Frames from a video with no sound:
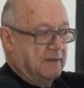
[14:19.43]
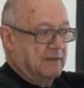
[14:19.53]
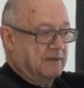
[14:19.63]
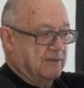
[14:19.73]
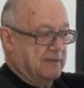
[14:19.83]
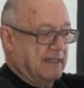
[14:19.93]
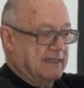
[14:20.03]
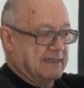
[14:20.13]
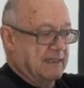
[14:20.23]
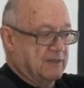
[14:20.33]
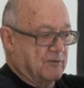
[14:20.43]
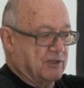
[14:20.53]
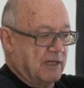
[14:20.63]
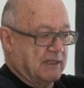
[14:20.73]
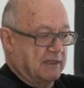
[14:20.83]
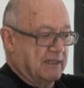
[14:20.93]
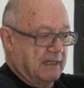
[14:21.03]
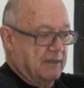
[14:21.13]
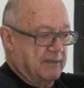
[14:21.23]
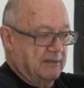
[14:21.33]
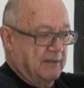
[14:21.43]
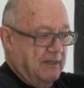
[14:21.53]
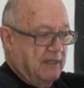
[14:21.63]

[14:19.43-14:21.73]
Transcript: So in that sense, we're talking again about